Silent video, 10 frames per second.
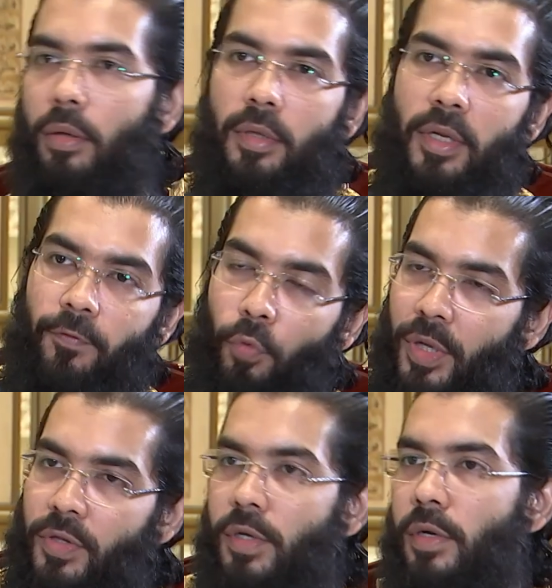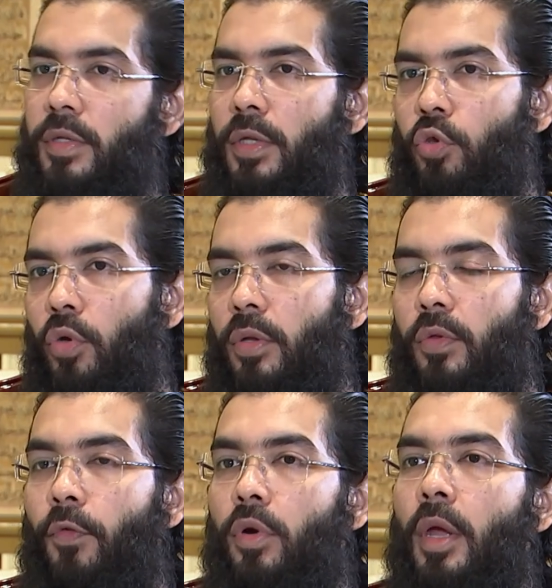the influencers and so on and
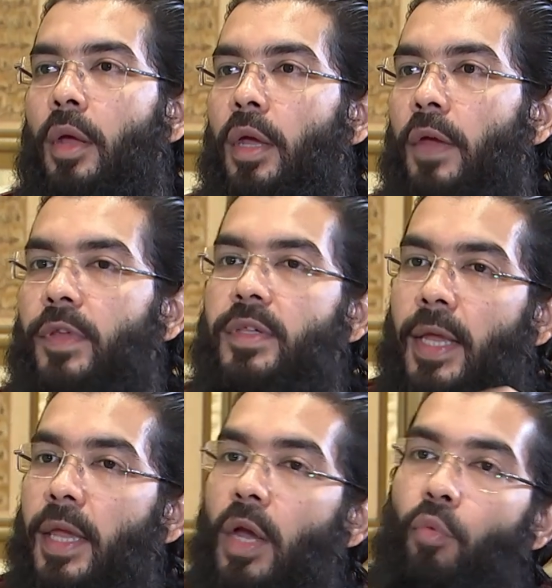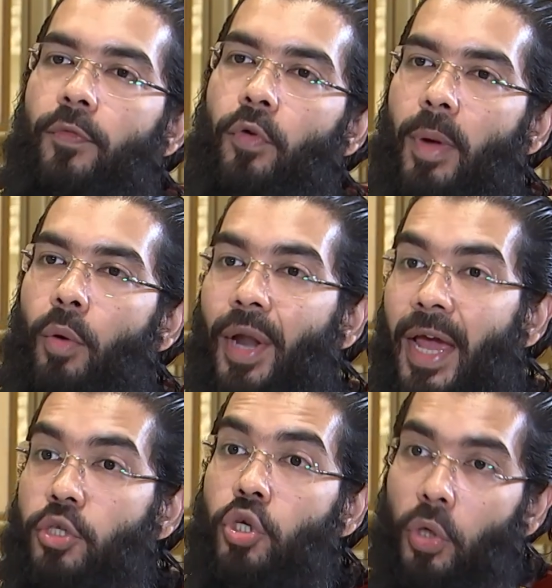so forth, if it's taking away from our
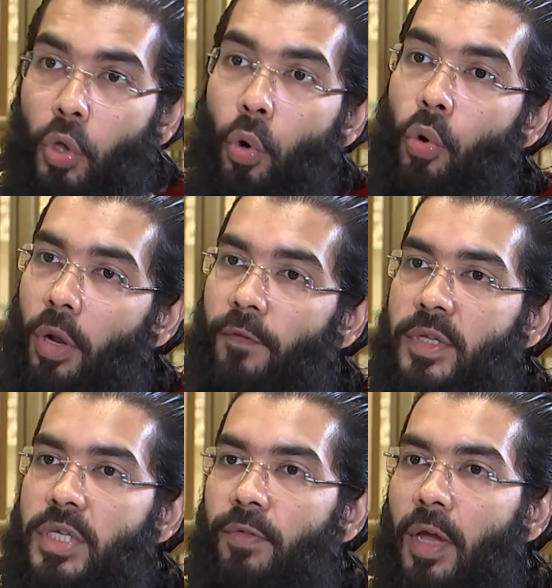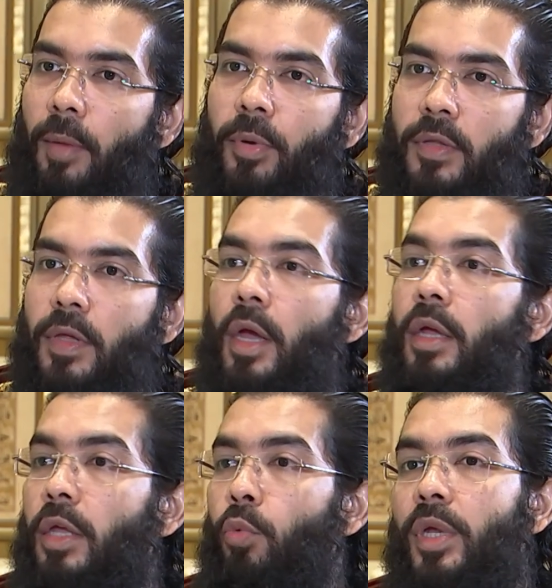actual goal of achieving happiness,
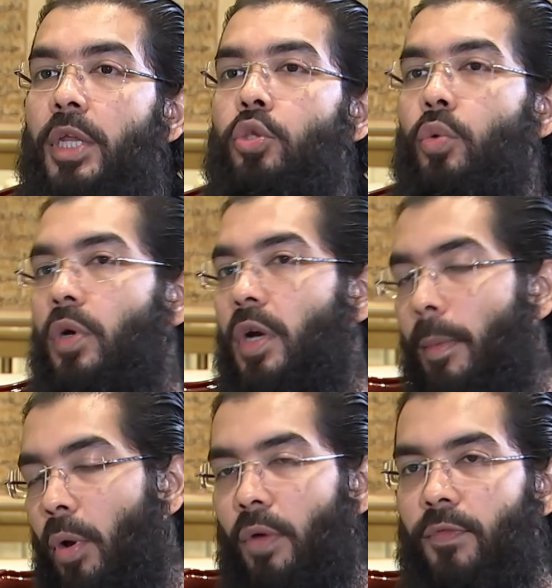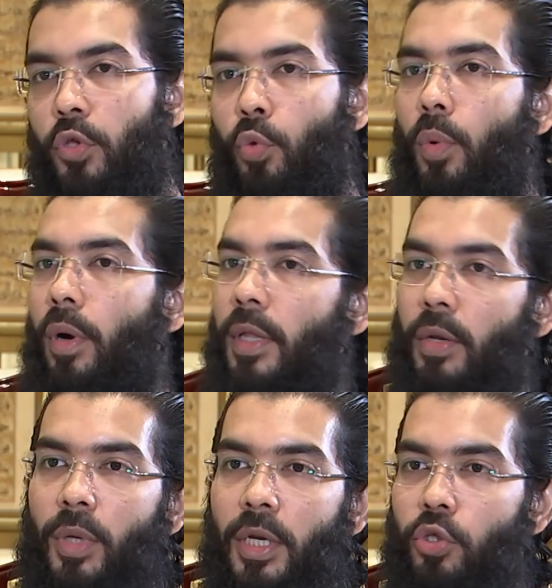then we need to come out of this world
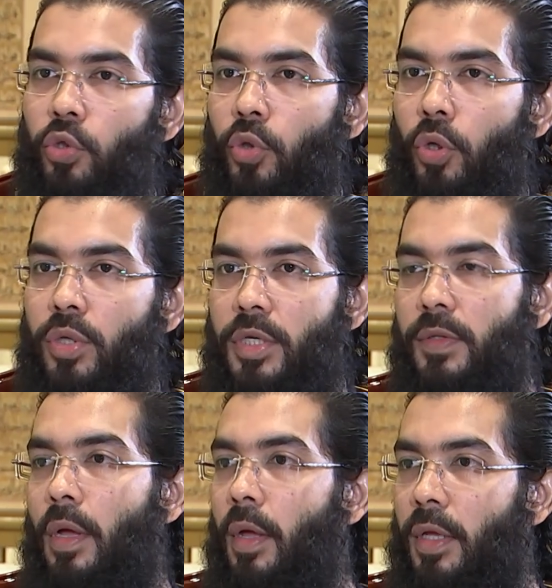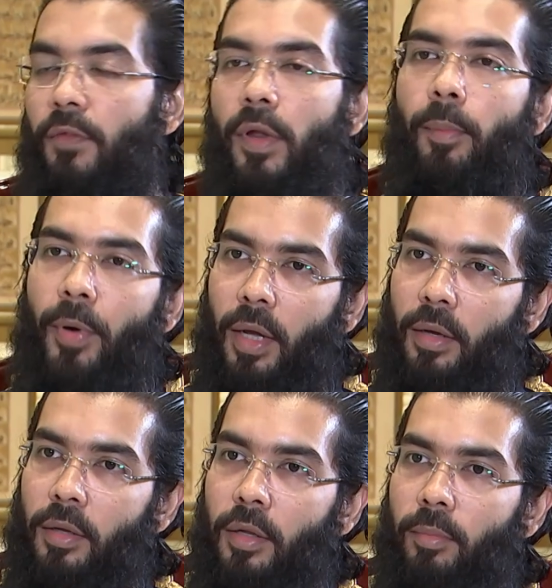and we need to just give it a break.
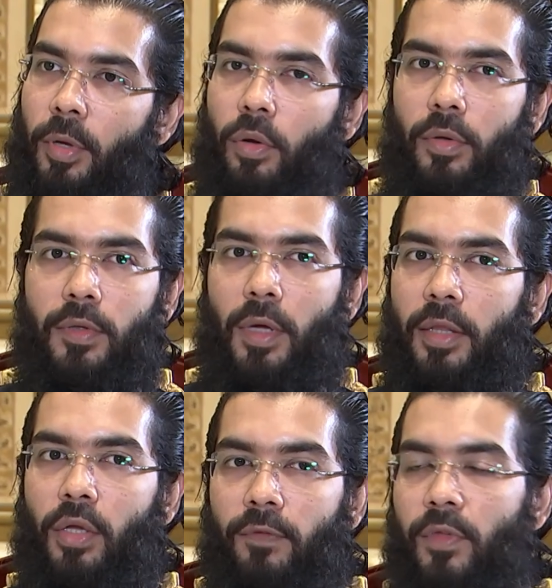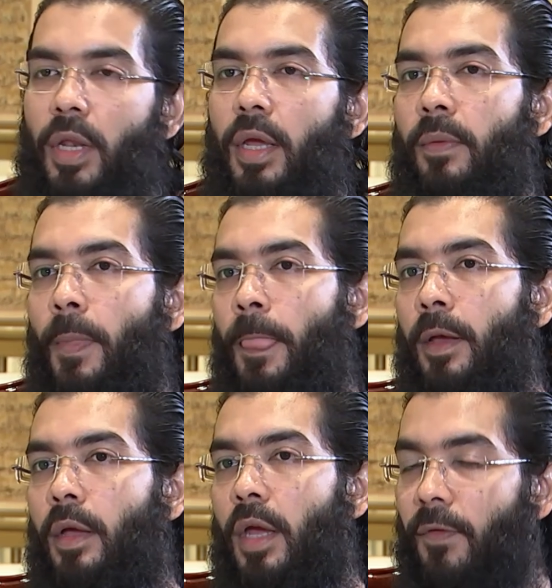Because at the end of the day,
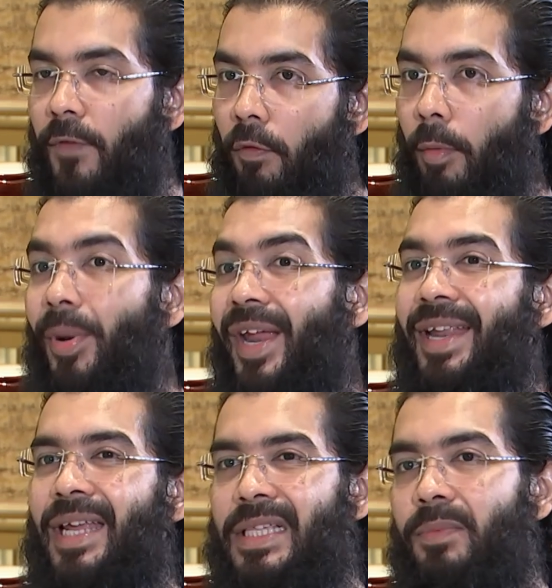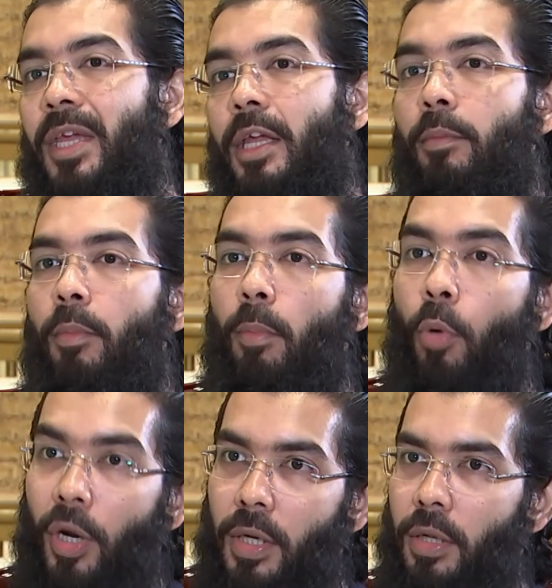if our brain is being
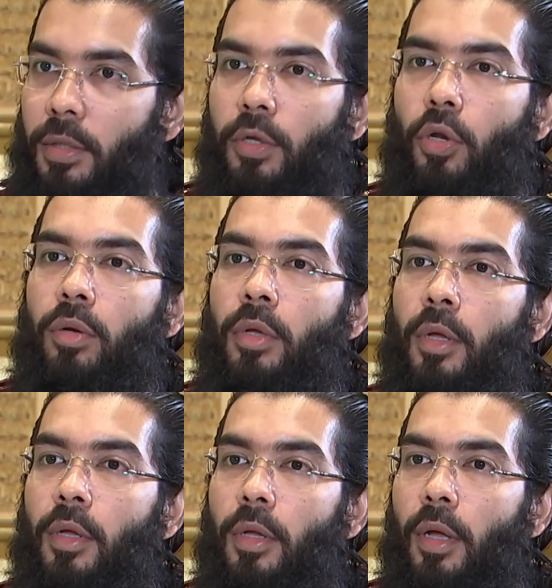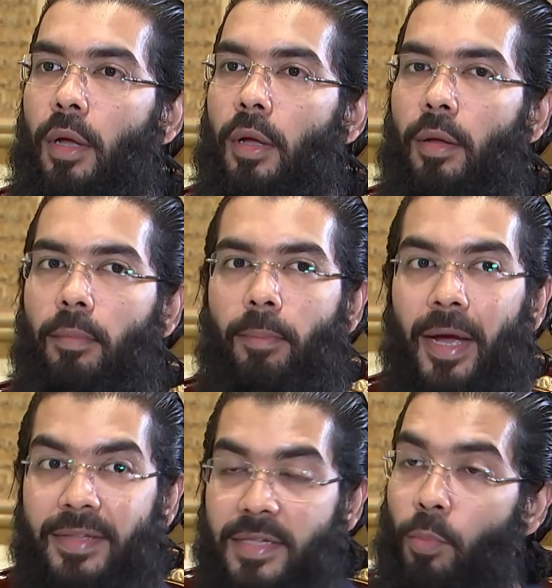modeled
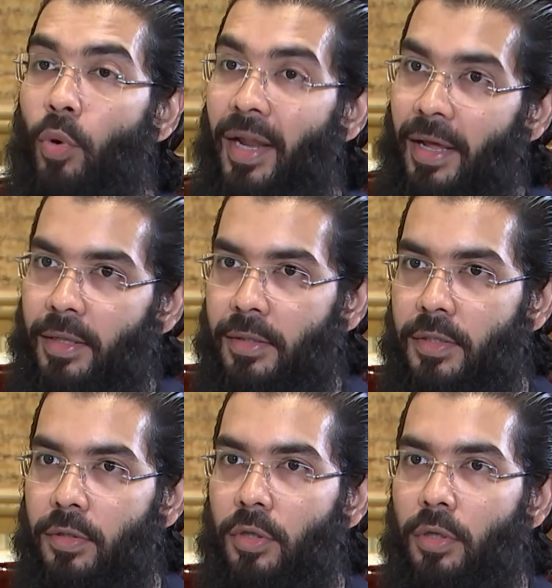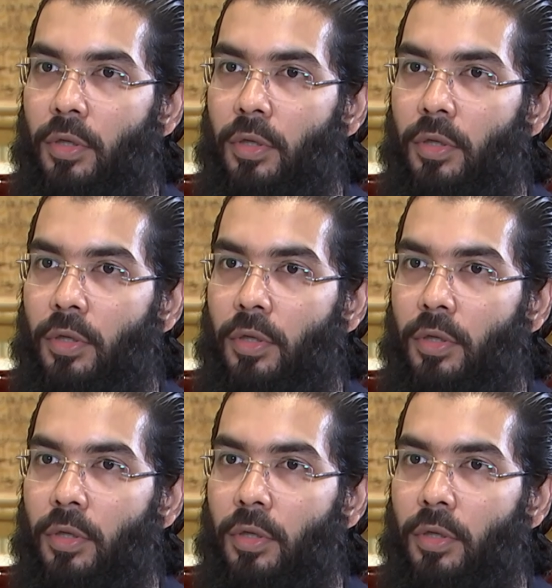by someone else